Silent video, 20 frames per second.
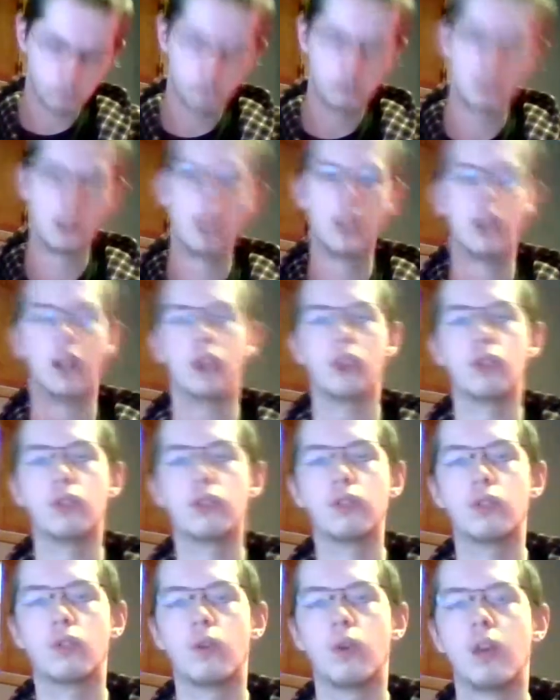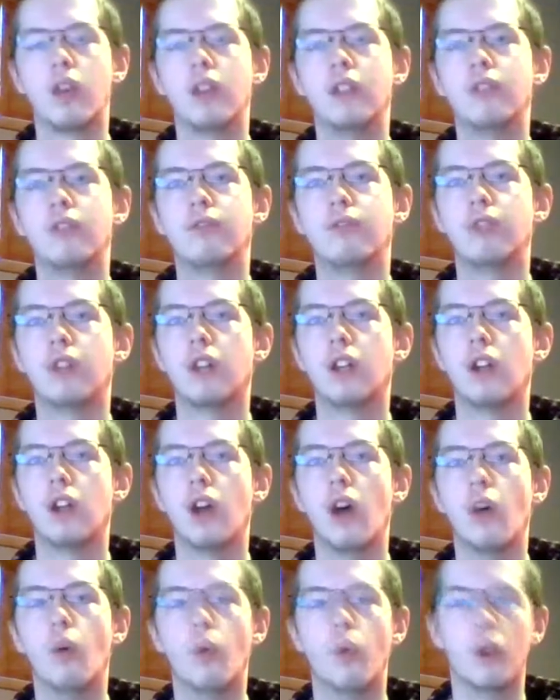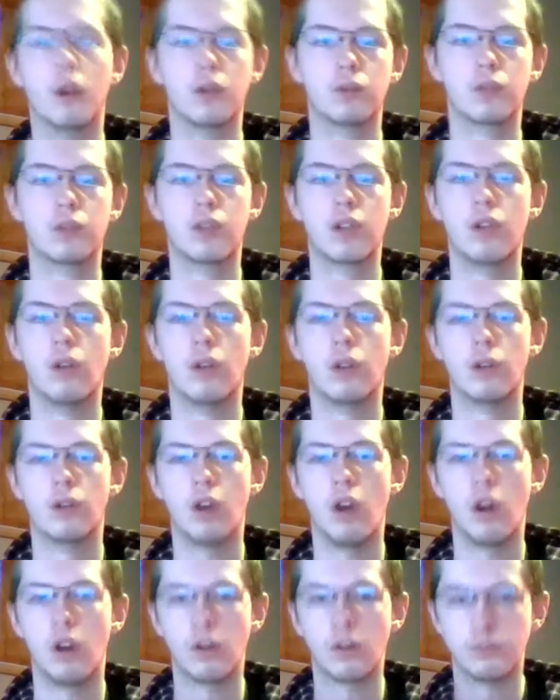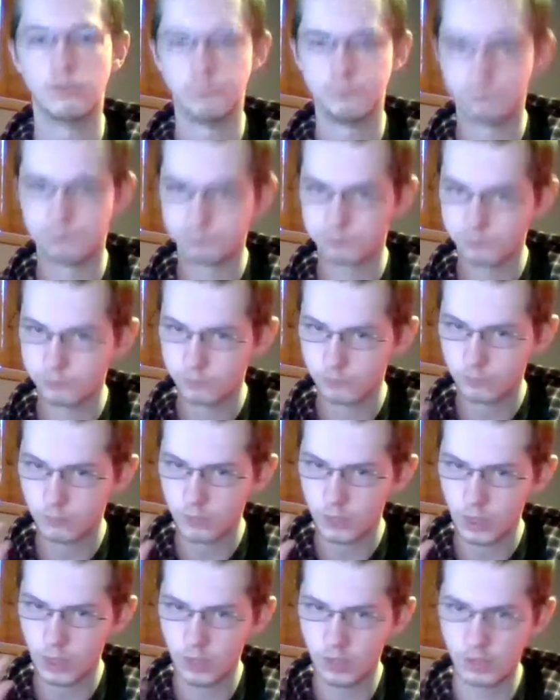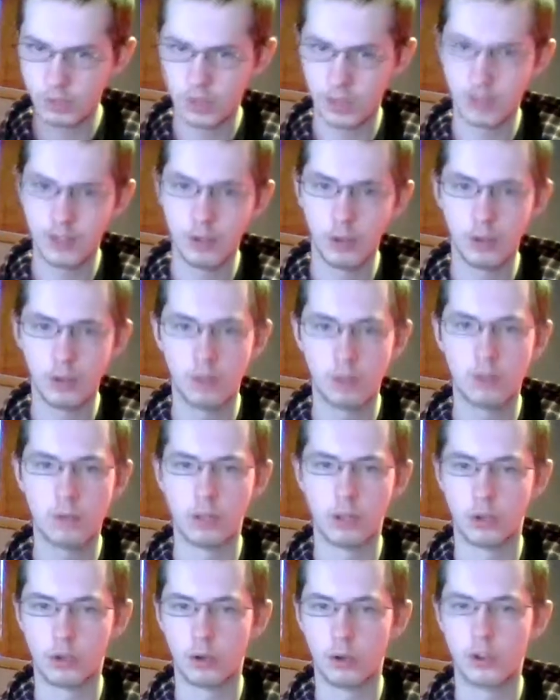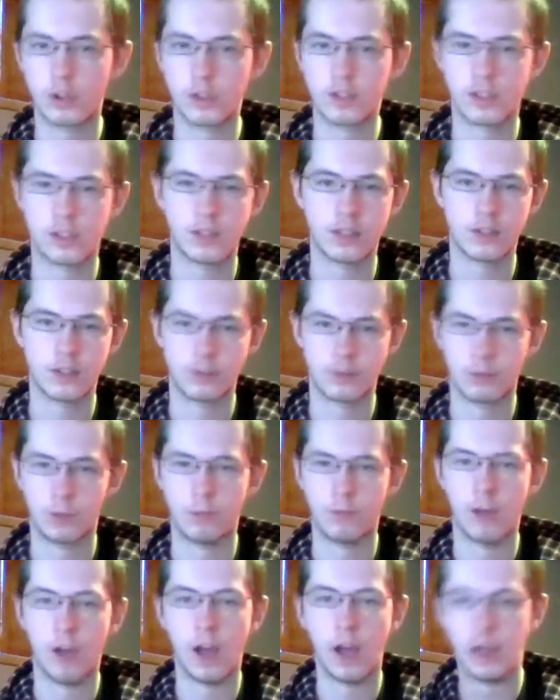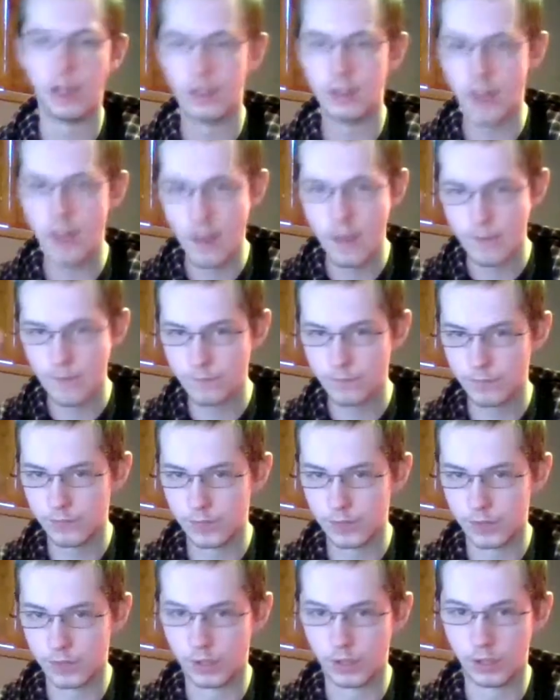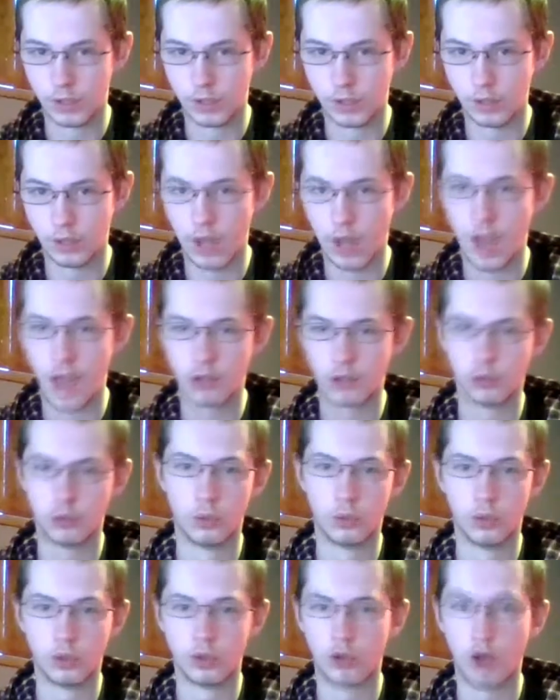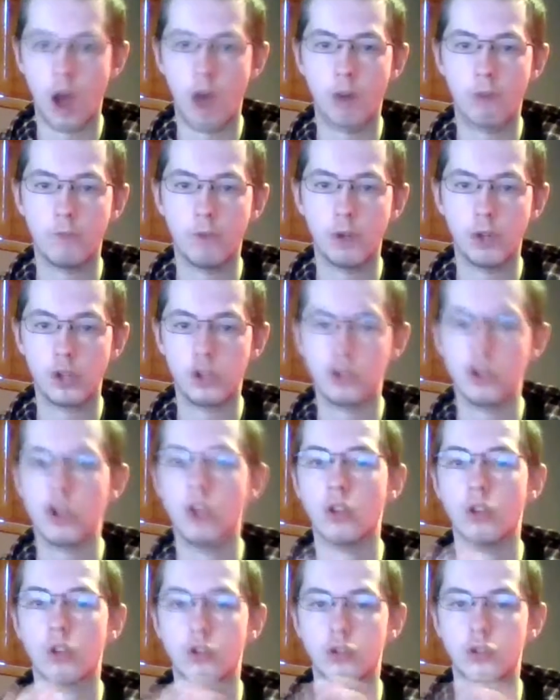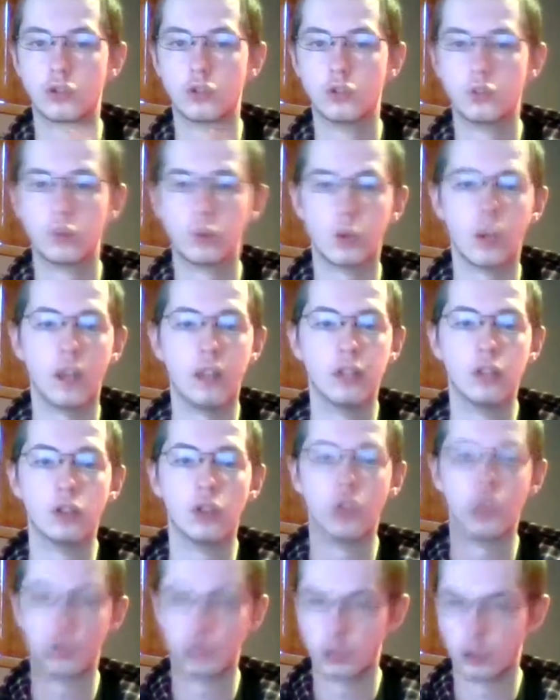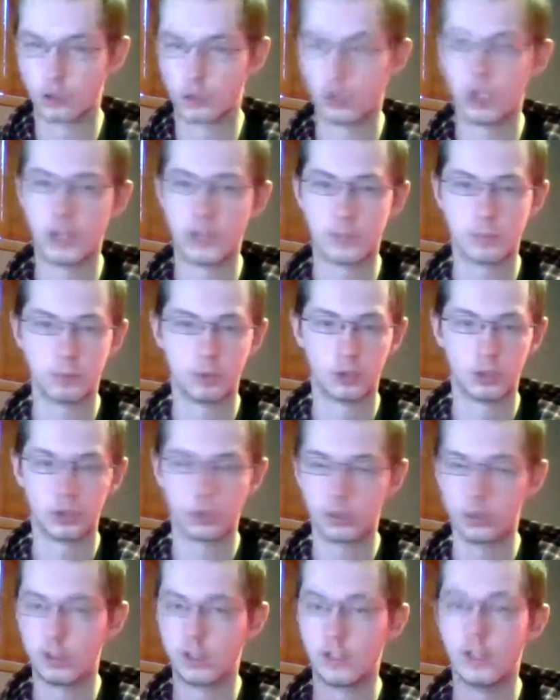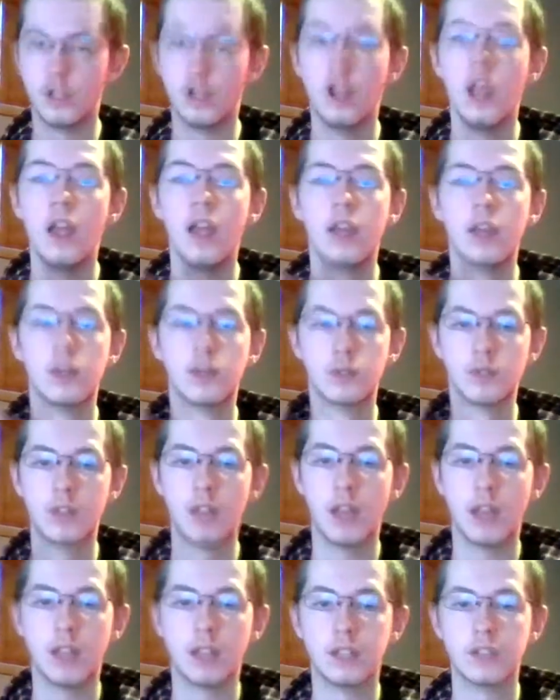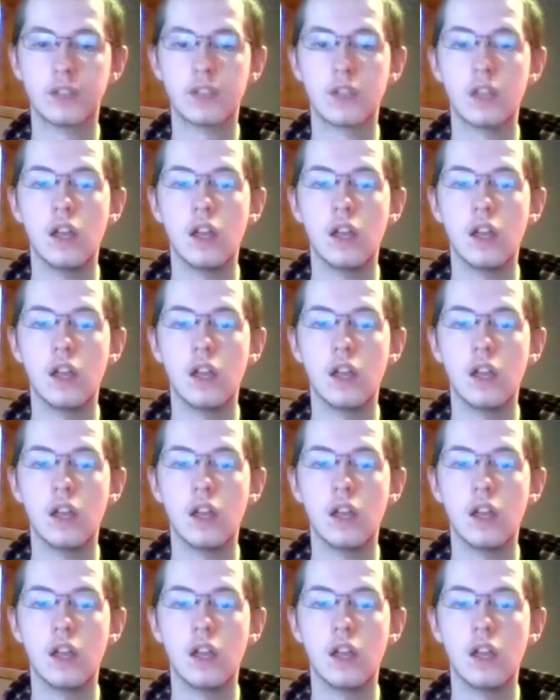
and I couldn't quite figure out what was going wrong. Because I know that my recording settings were fine, the actual raw footage looked great, looked crisp, looked clear, it was nice.